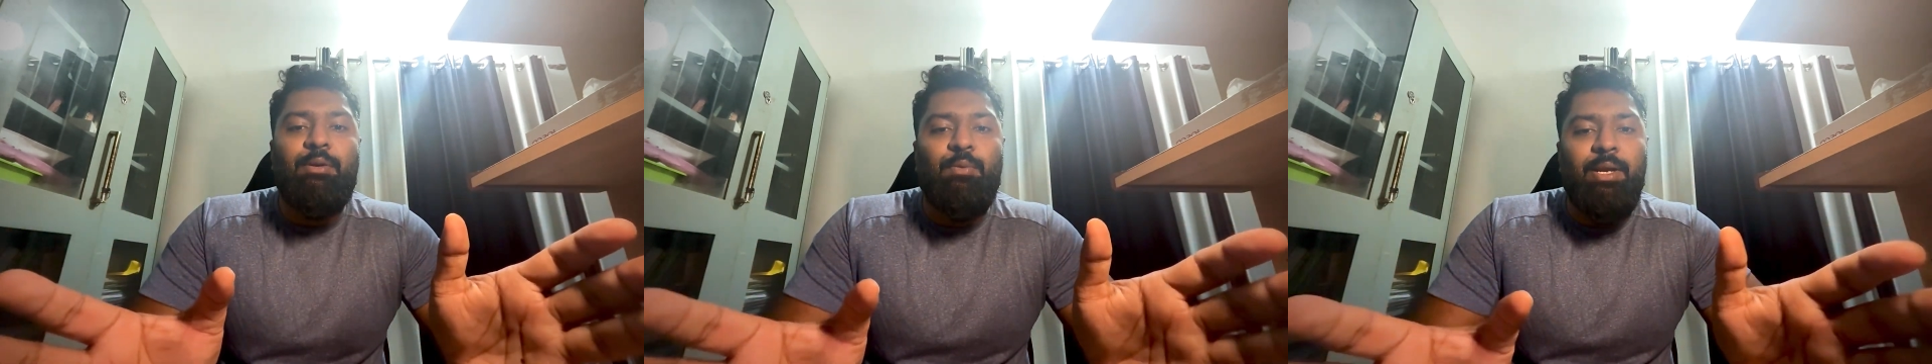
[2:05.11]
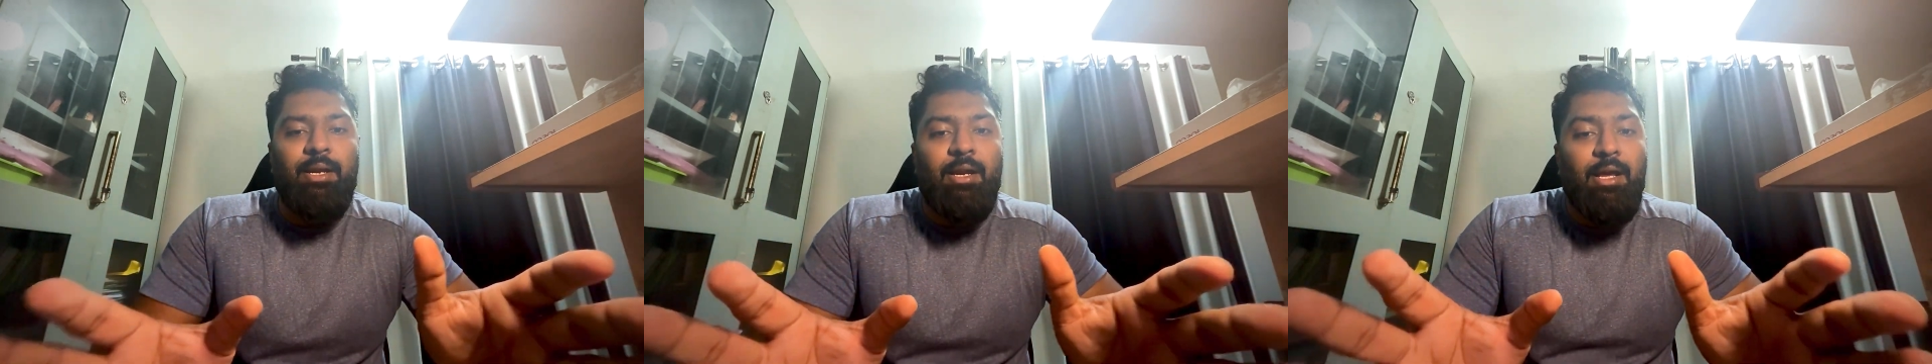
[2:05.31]

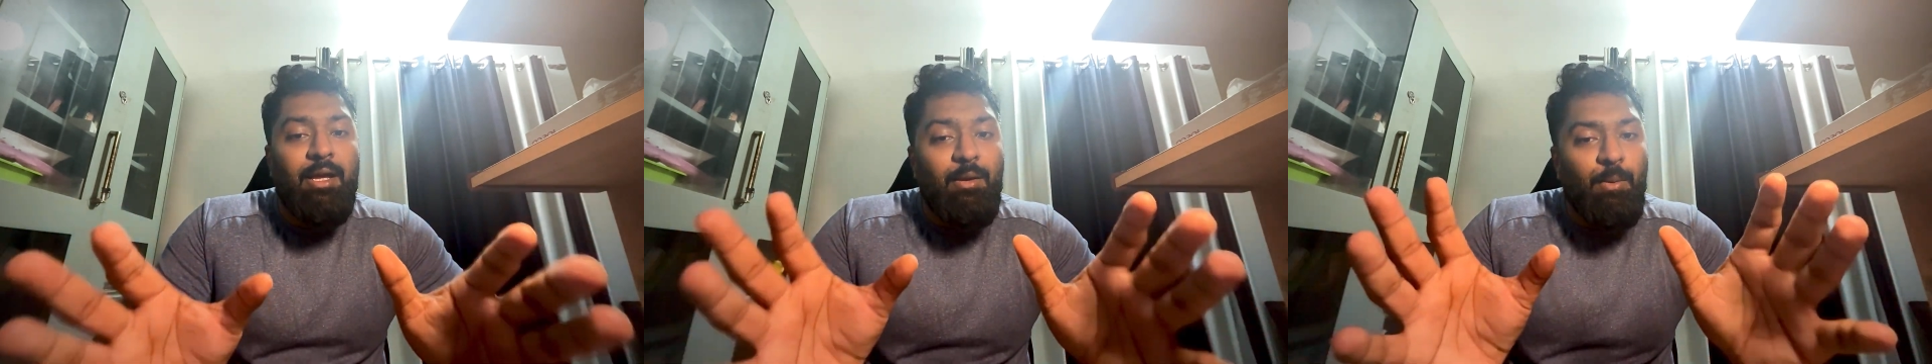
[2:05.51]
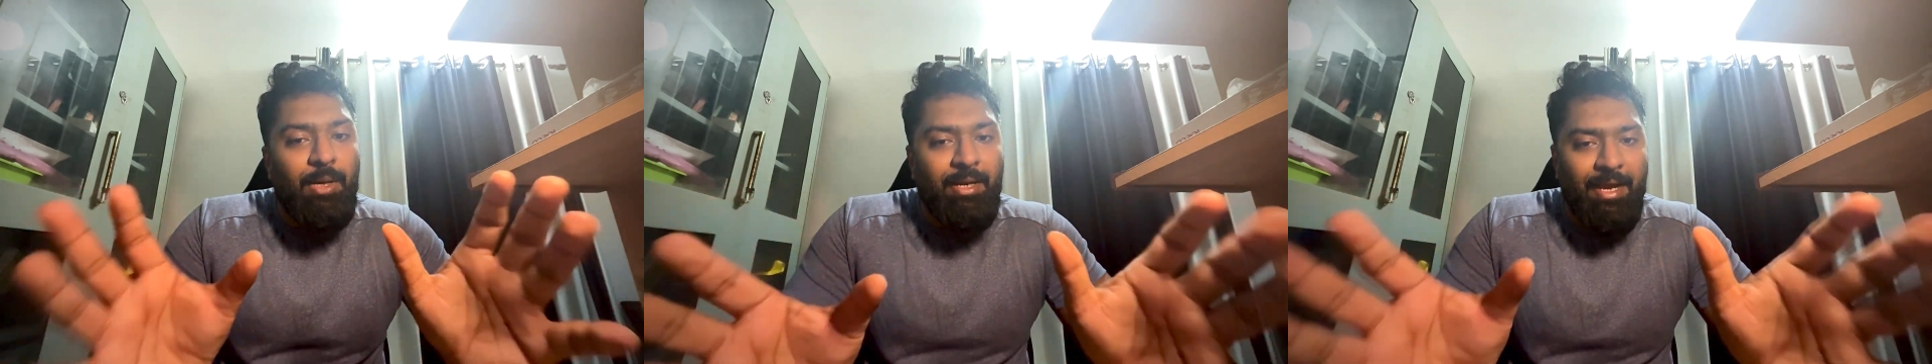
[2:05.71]

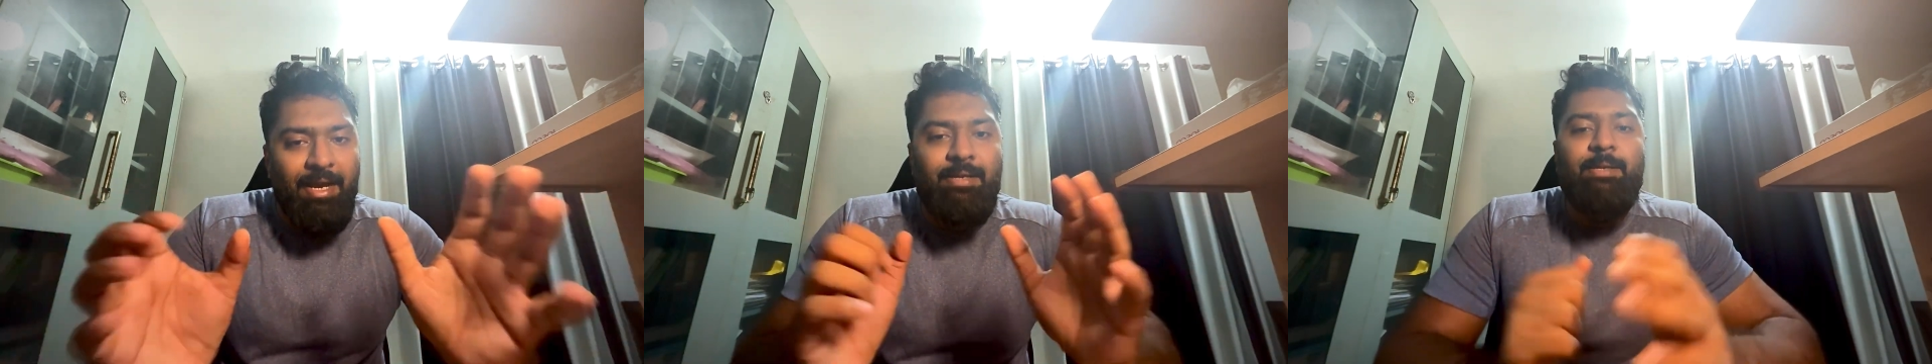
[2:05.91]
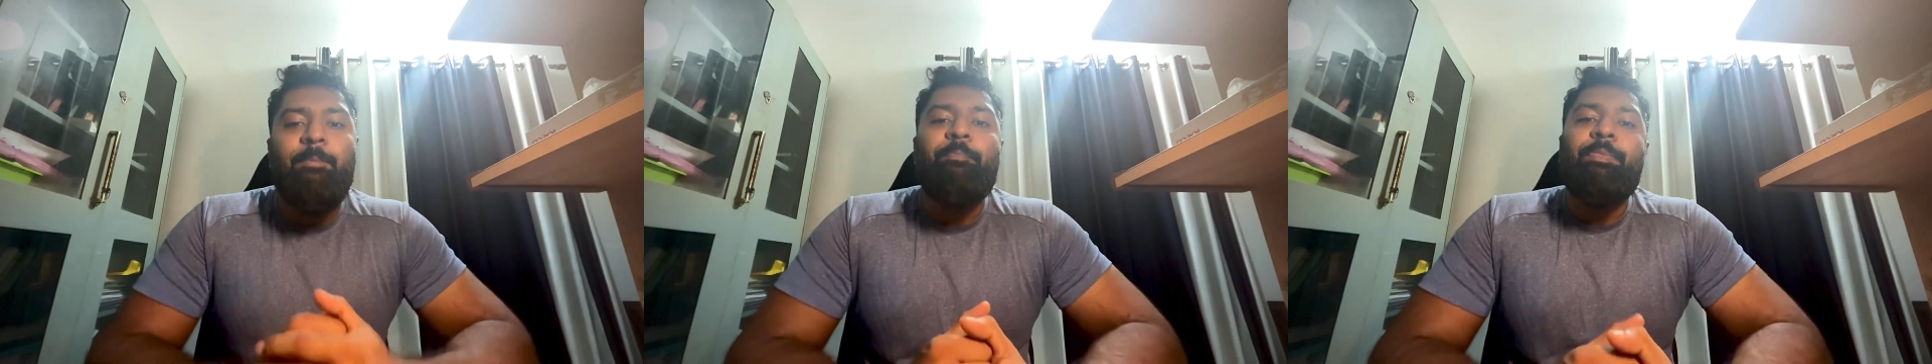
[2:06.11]
we'll
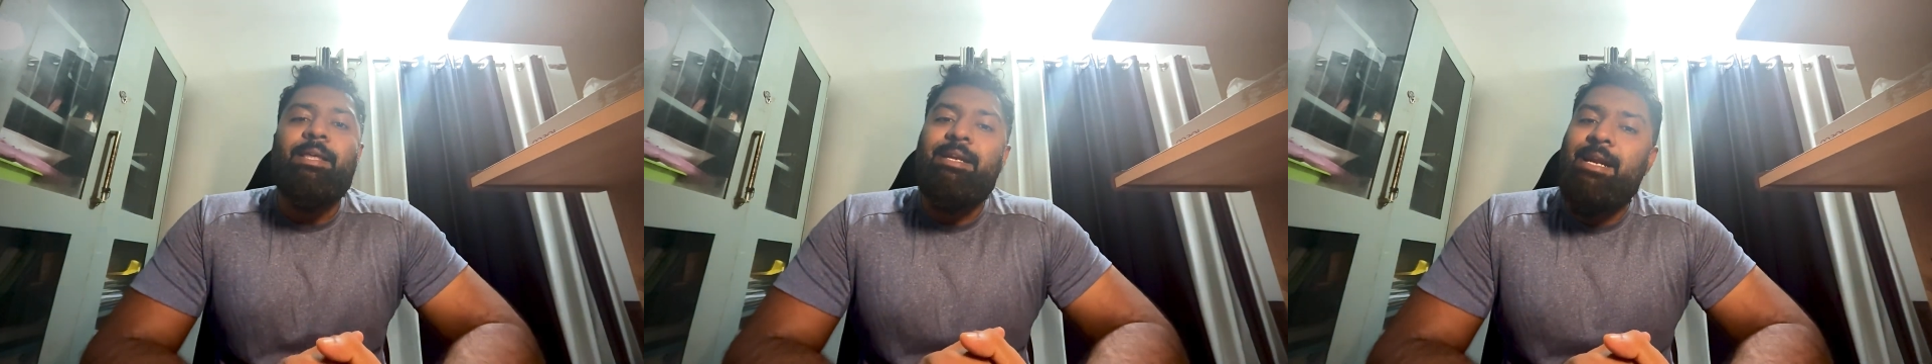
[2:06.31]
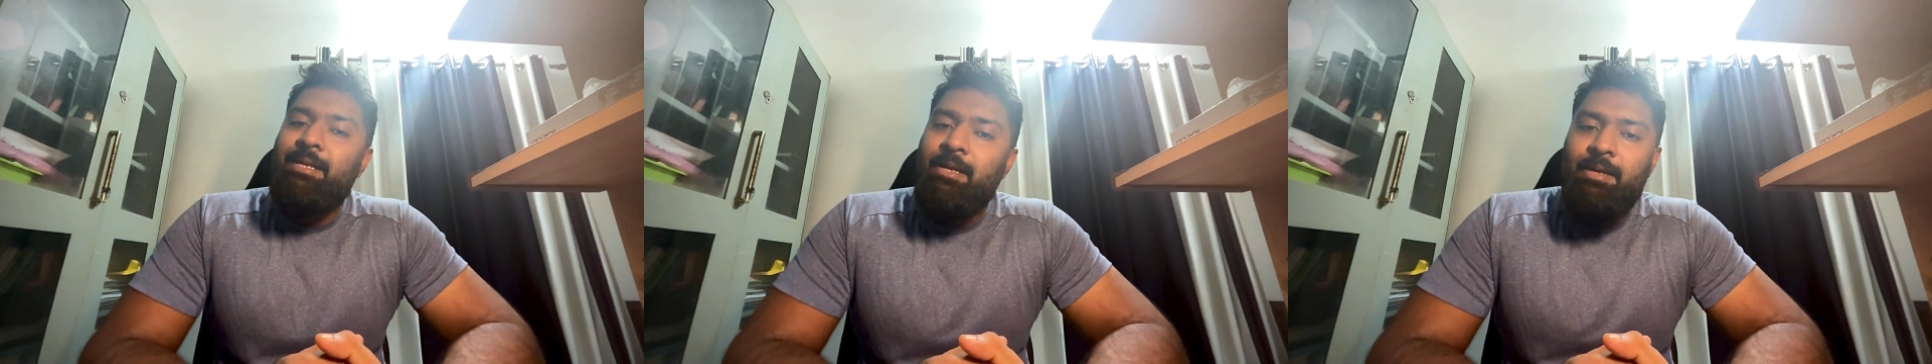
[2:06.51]
get
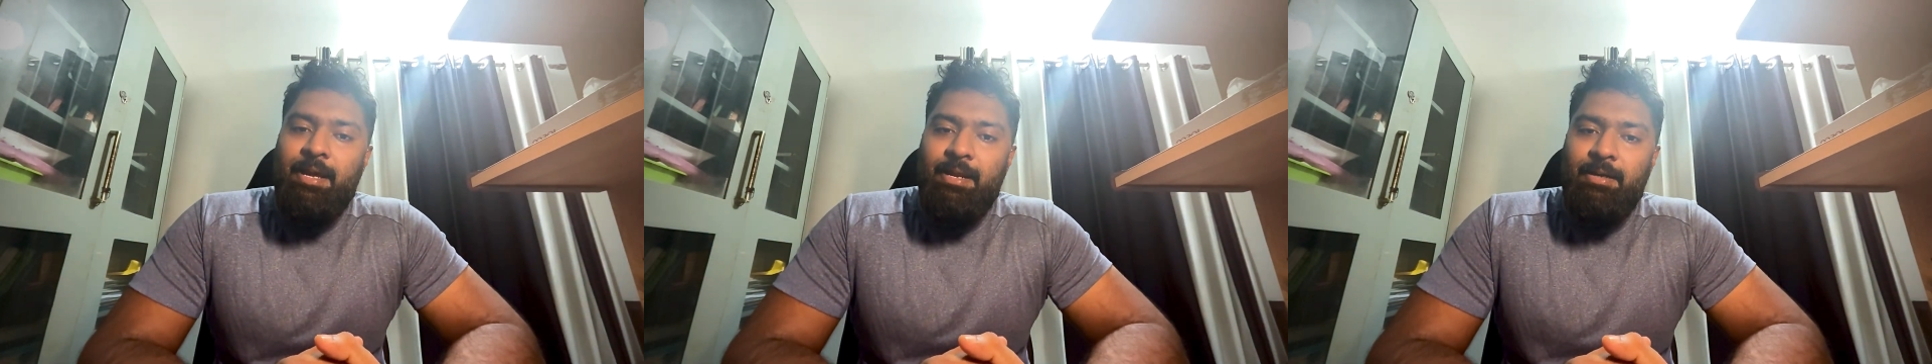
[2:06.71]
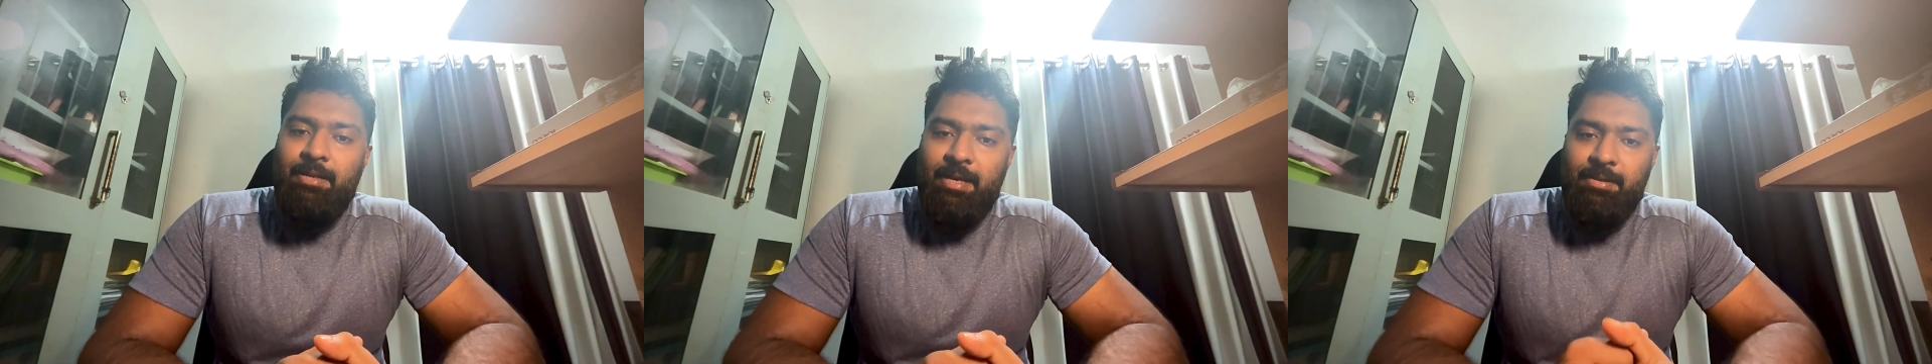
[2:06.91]
net
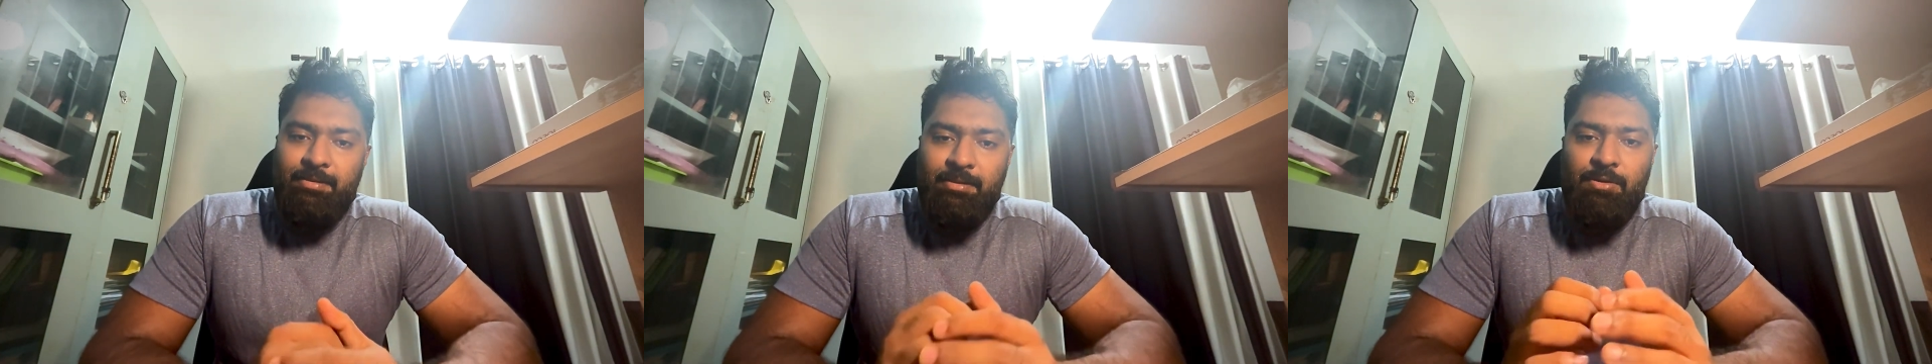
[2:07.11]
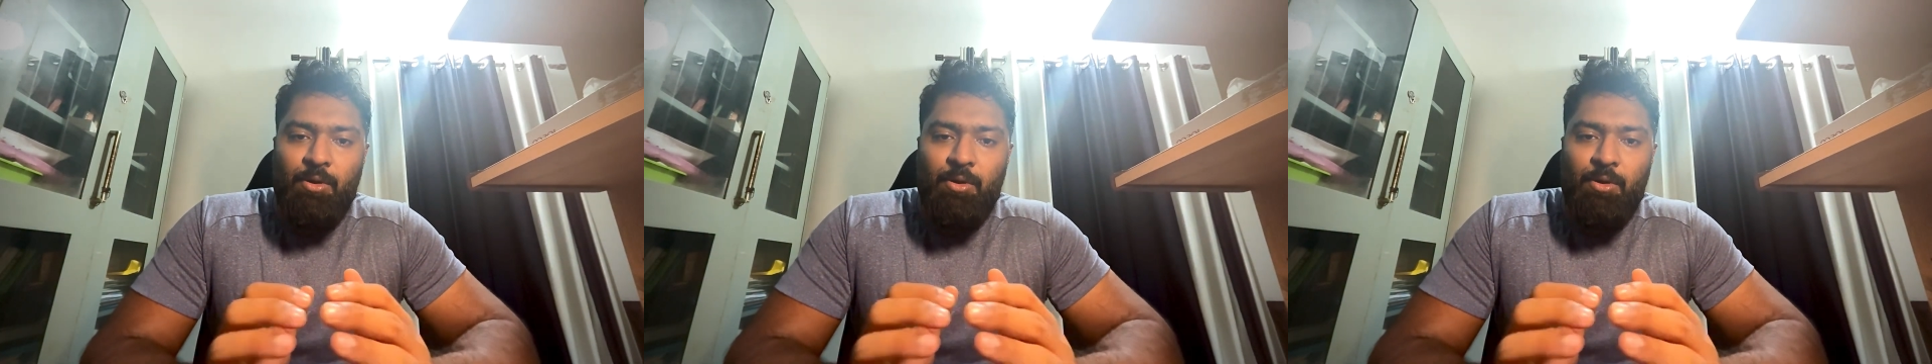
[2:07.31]
indirect taxes,